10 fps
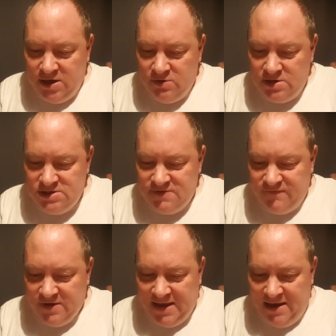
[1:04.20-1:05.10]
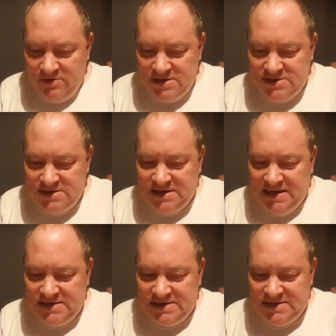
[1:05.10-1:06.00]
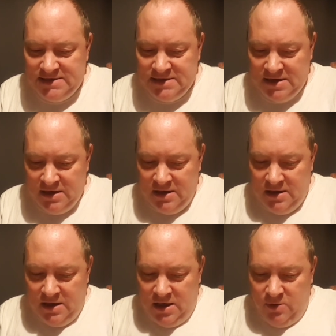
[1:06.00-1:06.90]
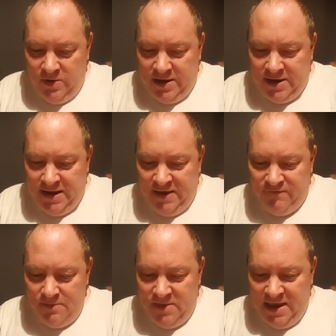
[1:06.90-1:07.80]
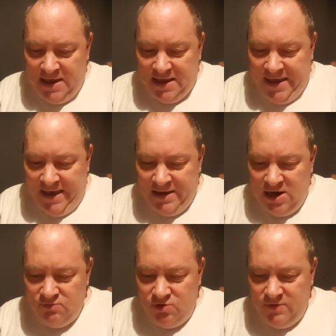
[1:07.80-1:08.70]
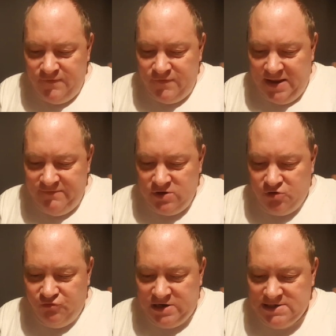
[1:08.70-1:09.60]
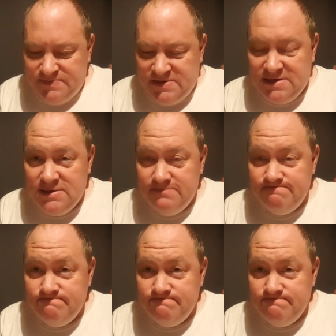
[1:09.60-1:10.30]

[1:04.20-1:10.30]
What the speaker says: cures for countless diseases. We can even make kangaroo flavoured crisps.